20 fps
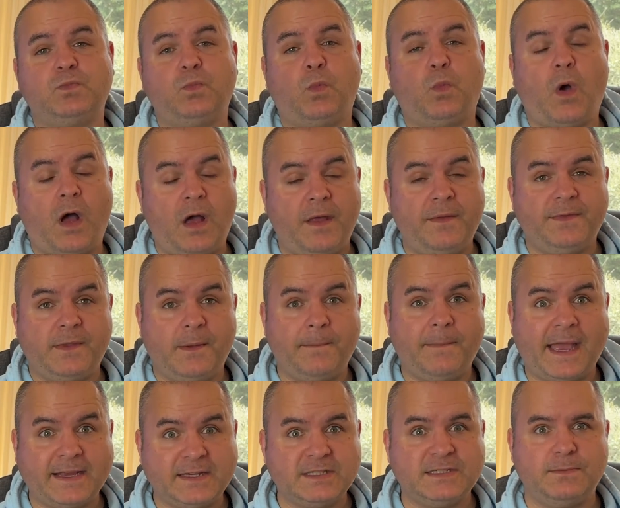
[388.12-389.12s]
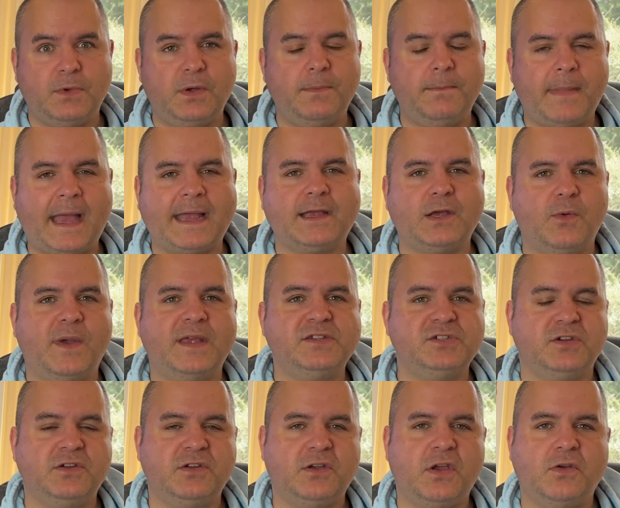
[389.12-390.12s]
one, the maximum macOS
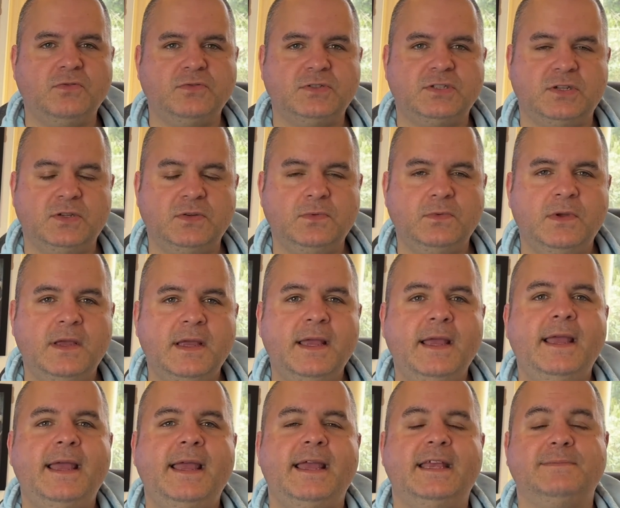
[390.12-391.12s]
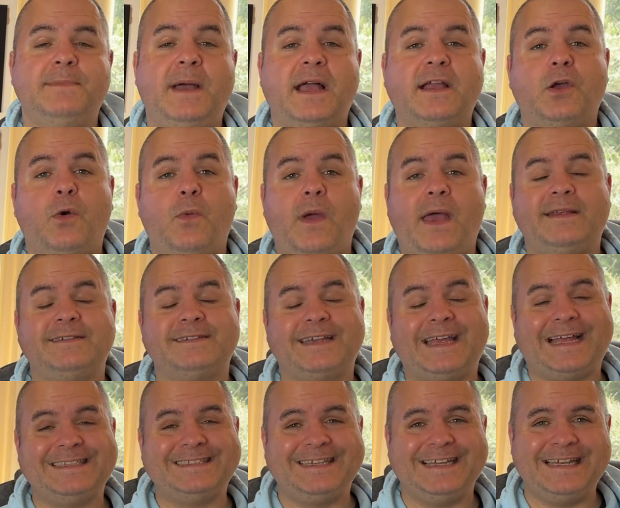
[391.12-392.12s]
you can go to is macOS
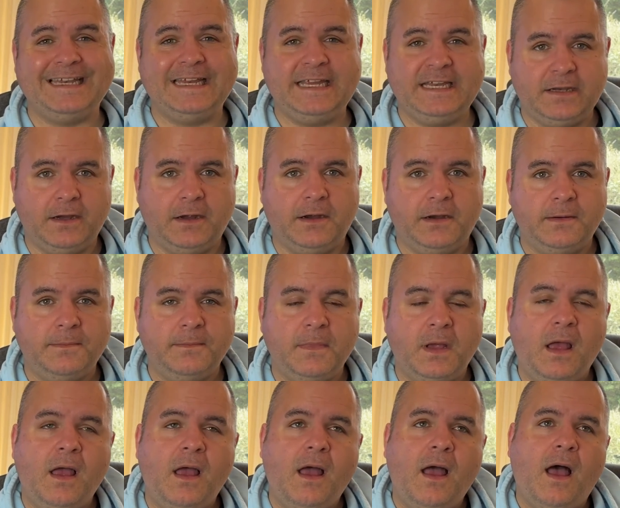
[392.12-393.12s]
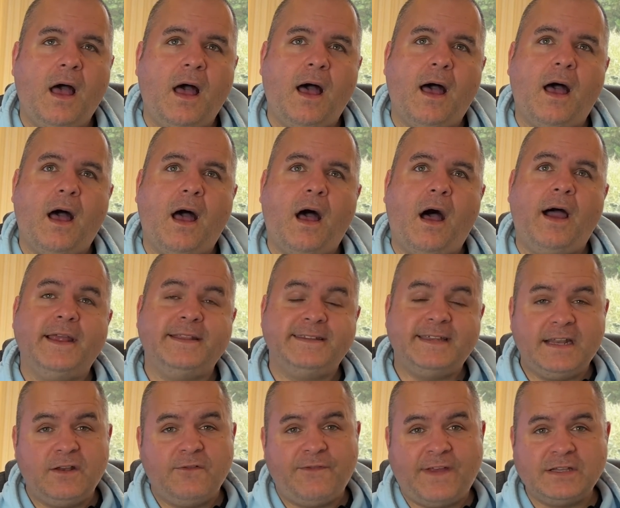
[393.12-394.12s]
Catalina. I
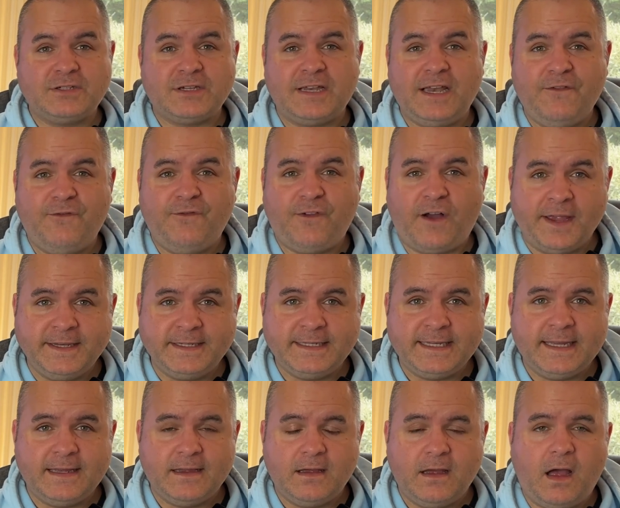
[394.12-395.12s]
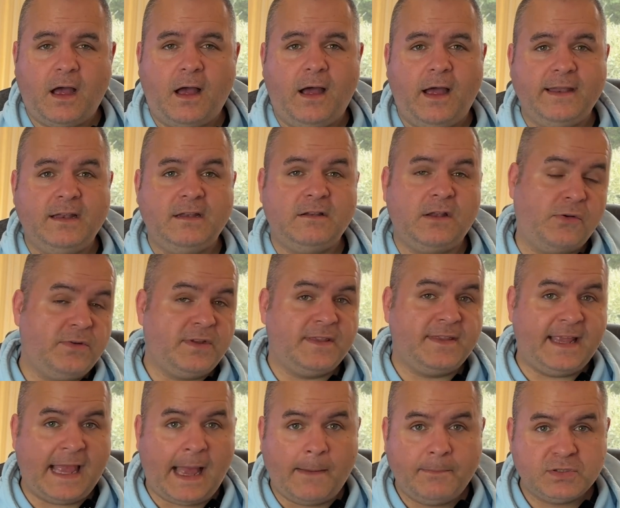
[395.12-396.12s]
did eventually find it. I loaded
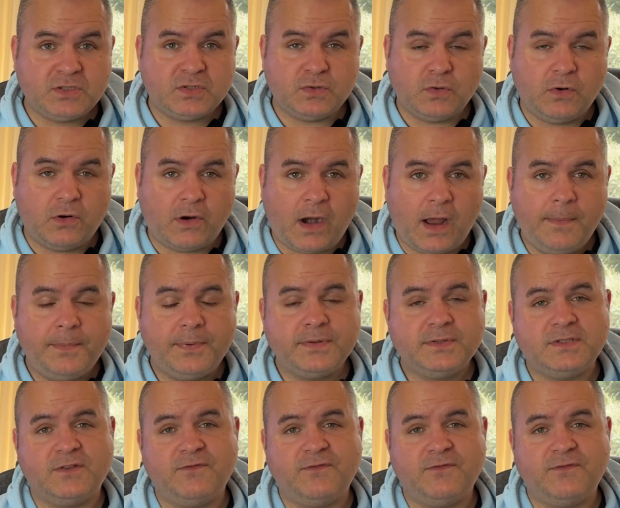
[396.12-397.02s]
the App Store up to